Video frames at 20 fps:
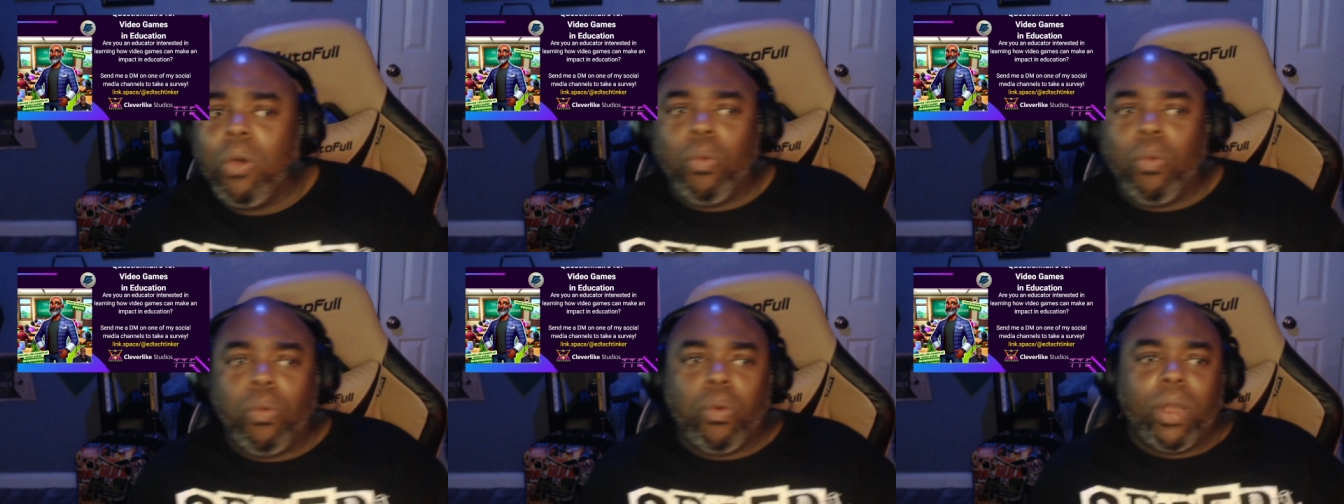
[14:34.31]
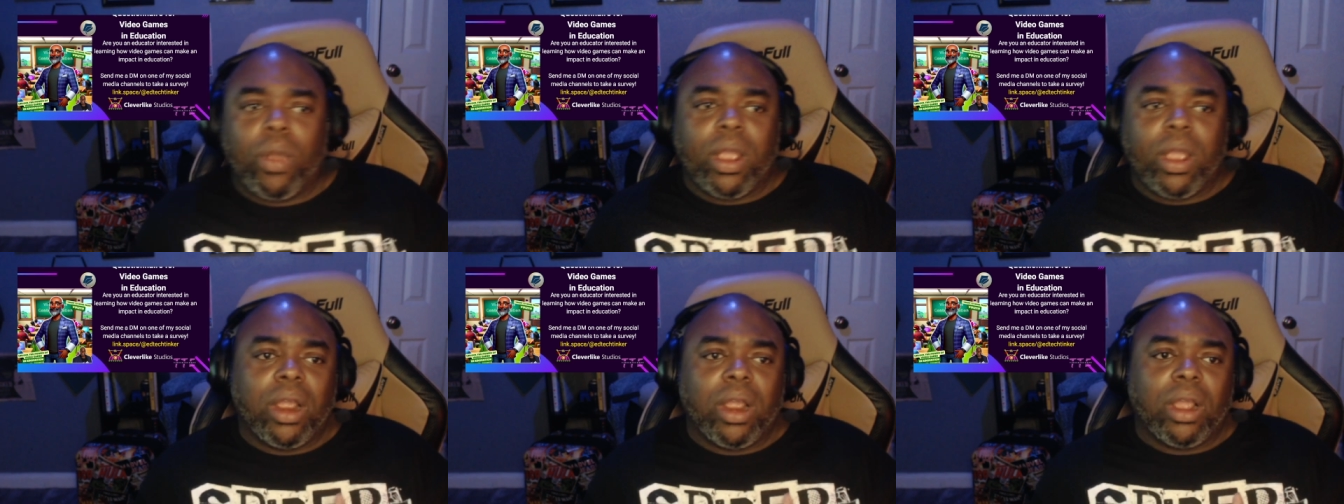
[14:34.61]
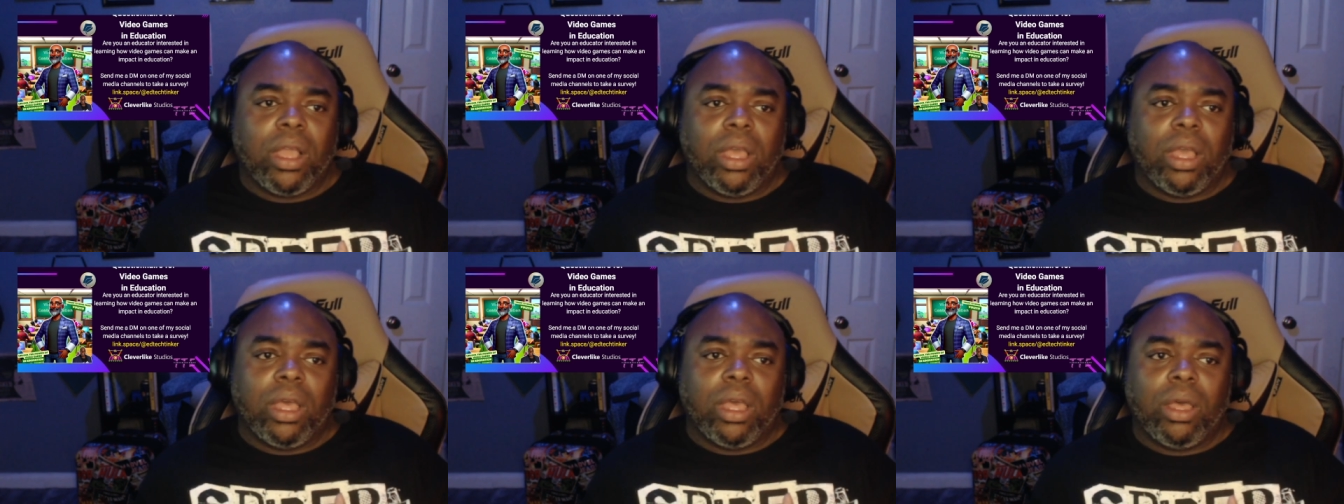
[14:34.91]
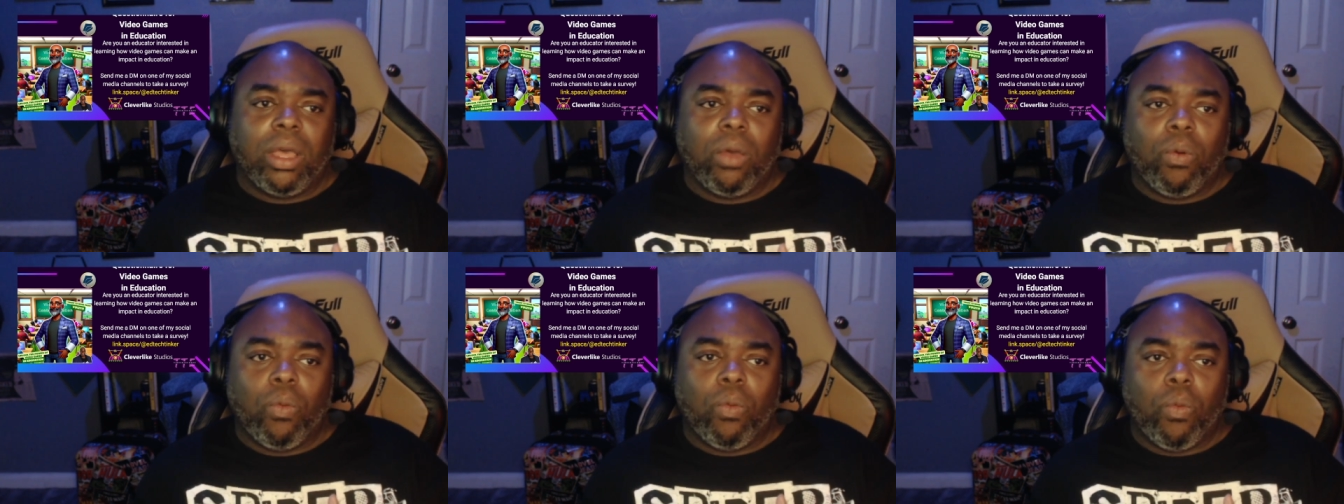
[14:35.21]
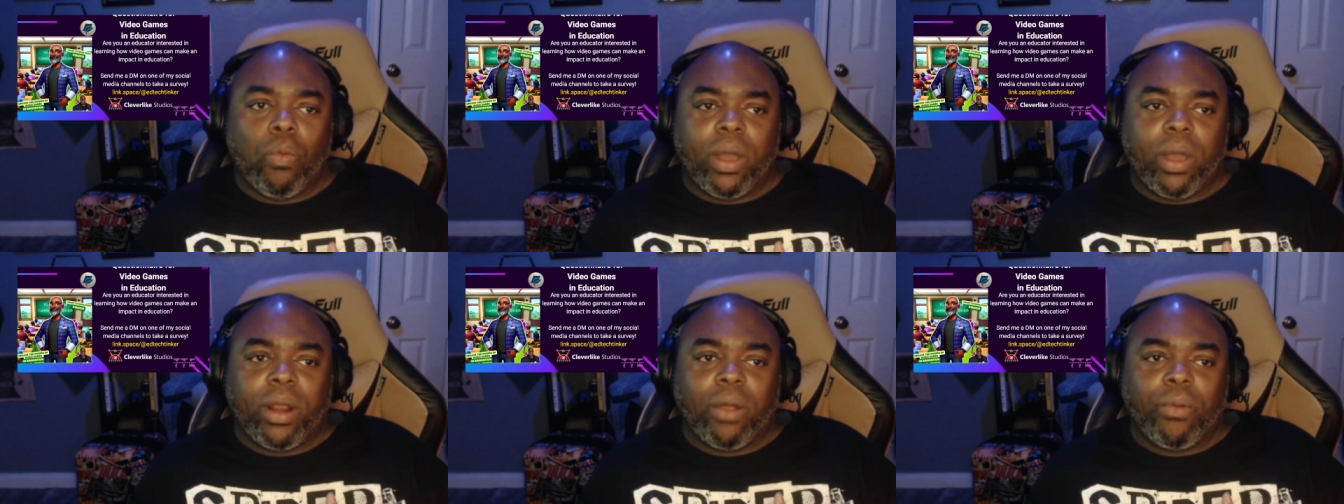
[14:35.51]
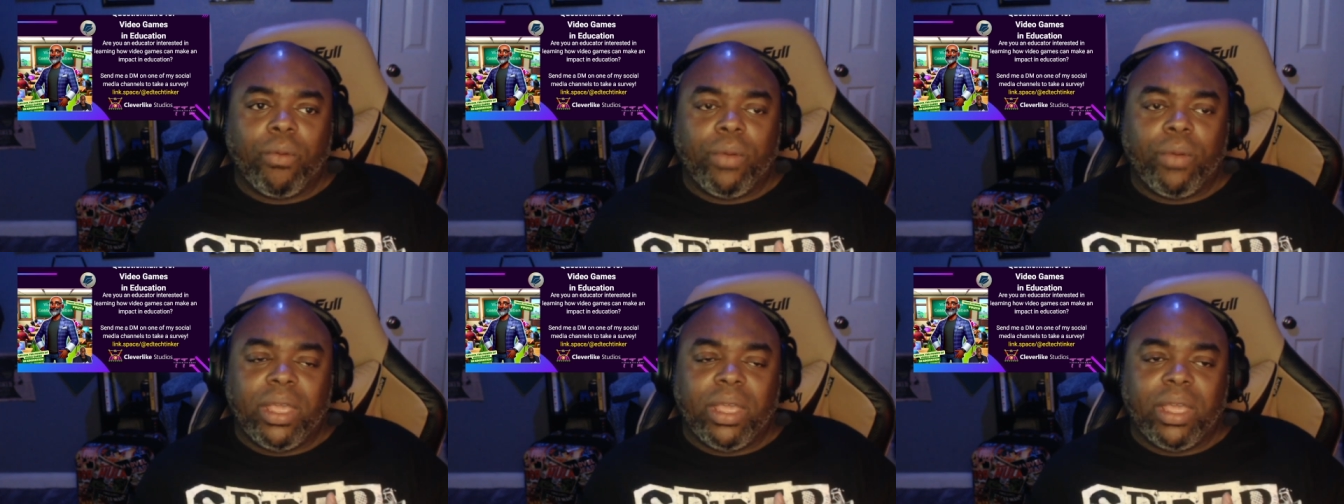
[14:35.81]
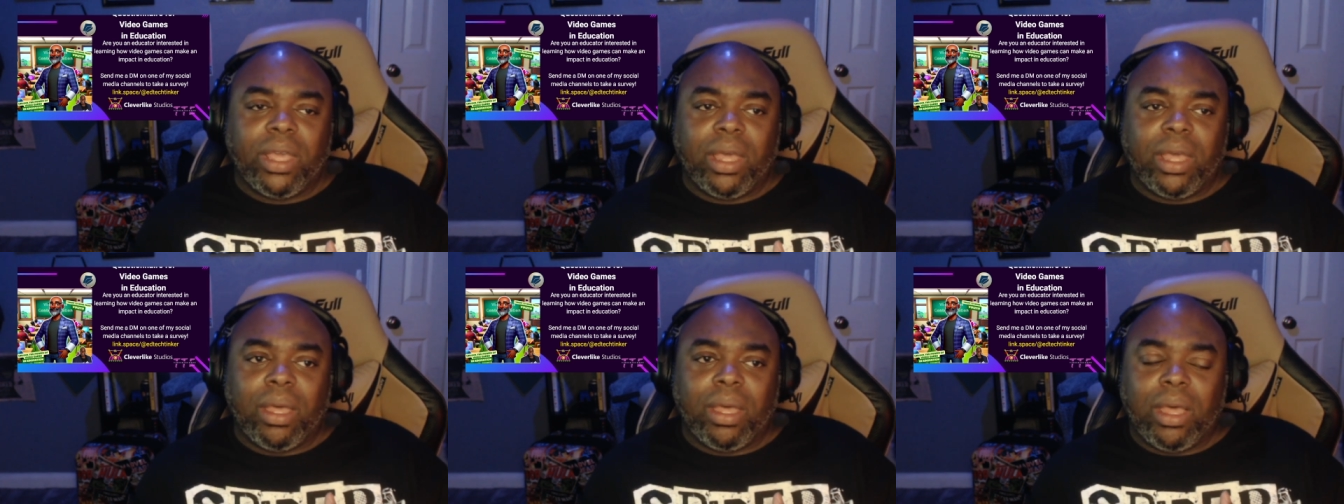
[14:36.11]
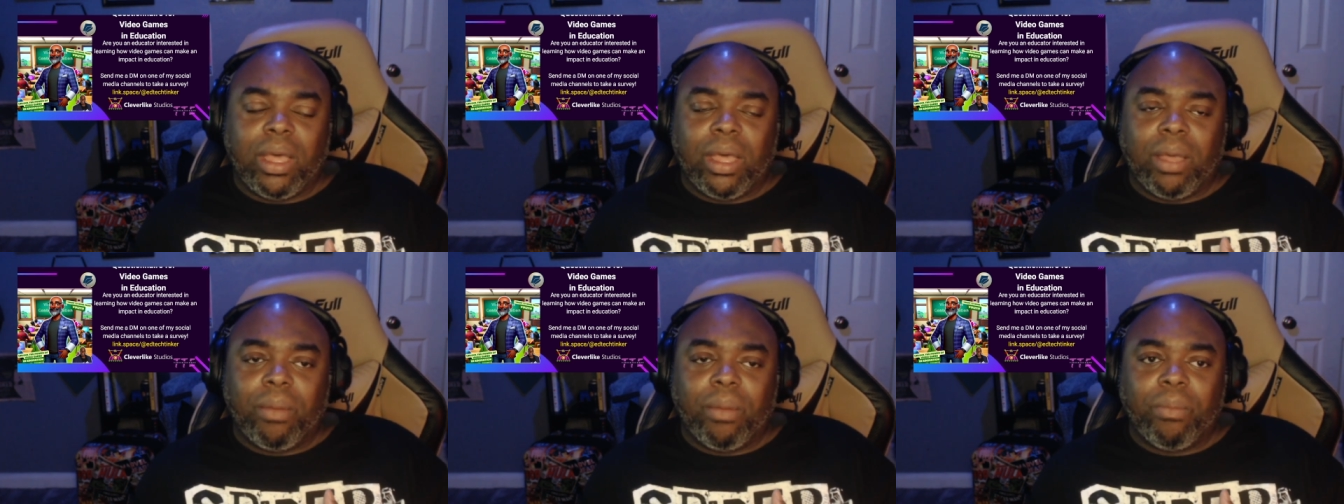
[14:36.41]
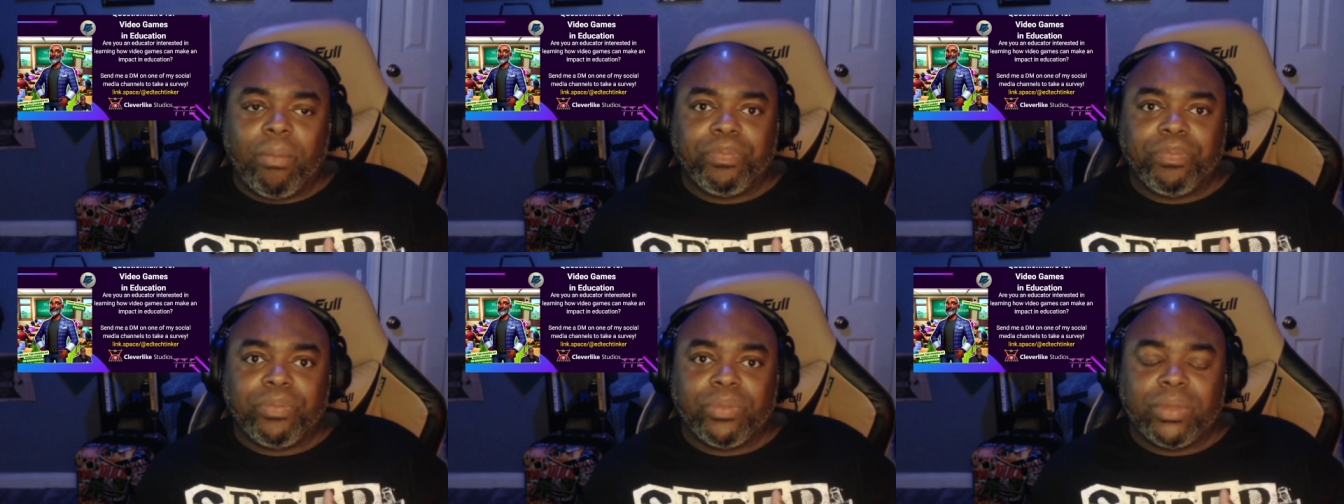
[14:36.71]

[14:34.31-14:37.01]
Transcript: Where uh, what are we um,